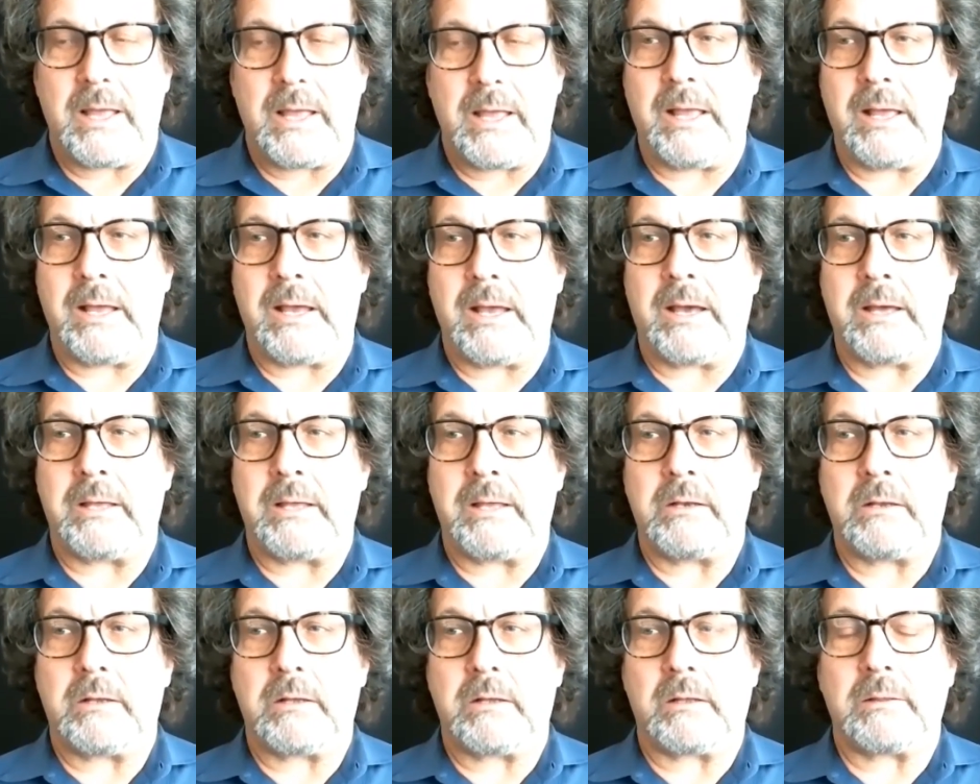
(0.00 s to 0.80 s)

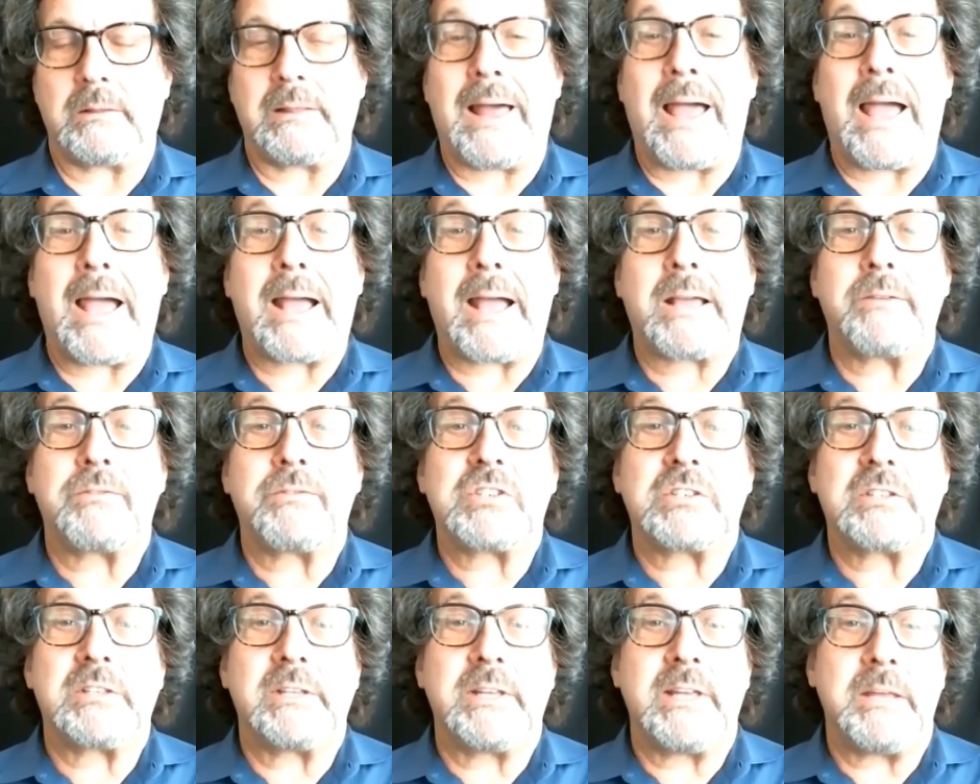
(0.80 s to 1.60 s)
And lack of
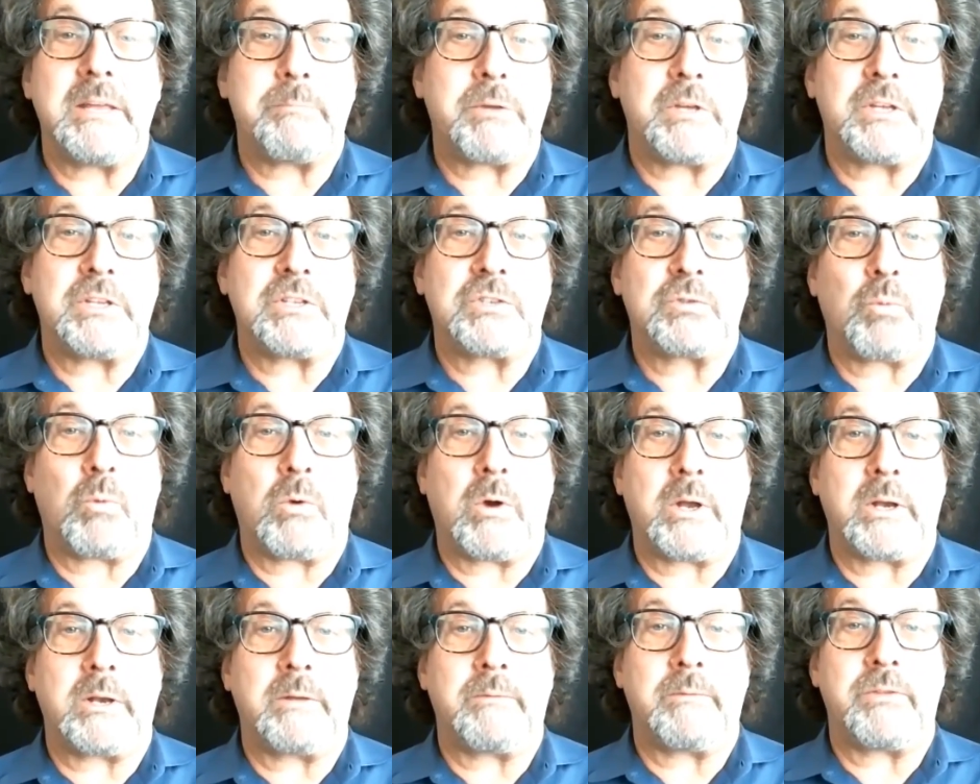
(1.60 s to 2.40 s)
sleep is
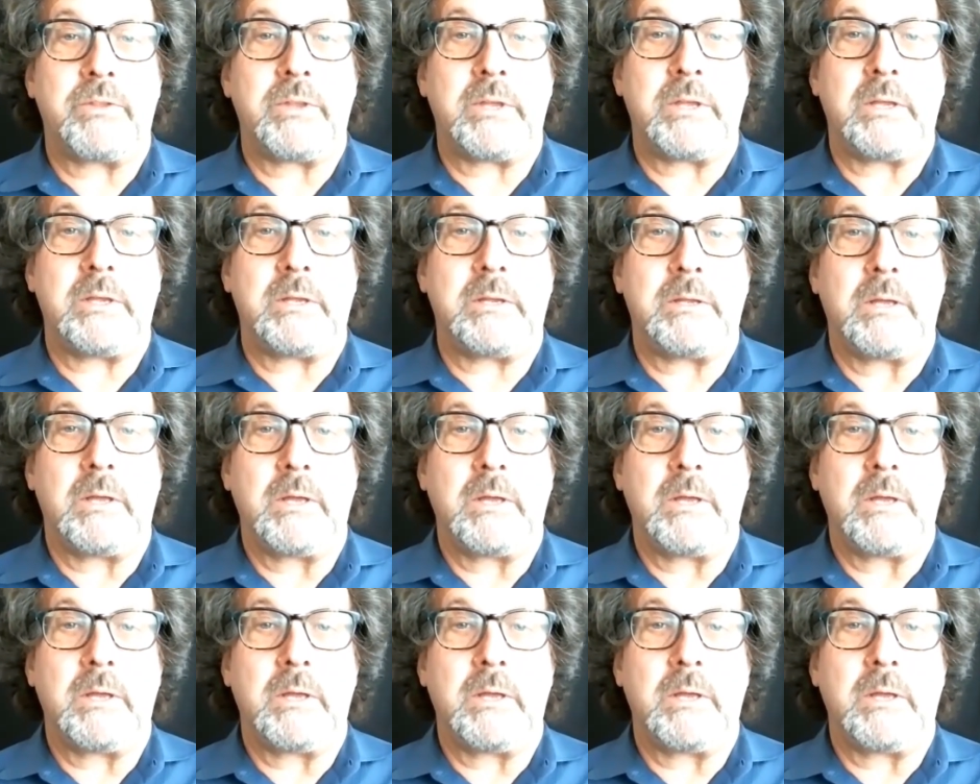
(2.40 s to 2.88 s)
one of the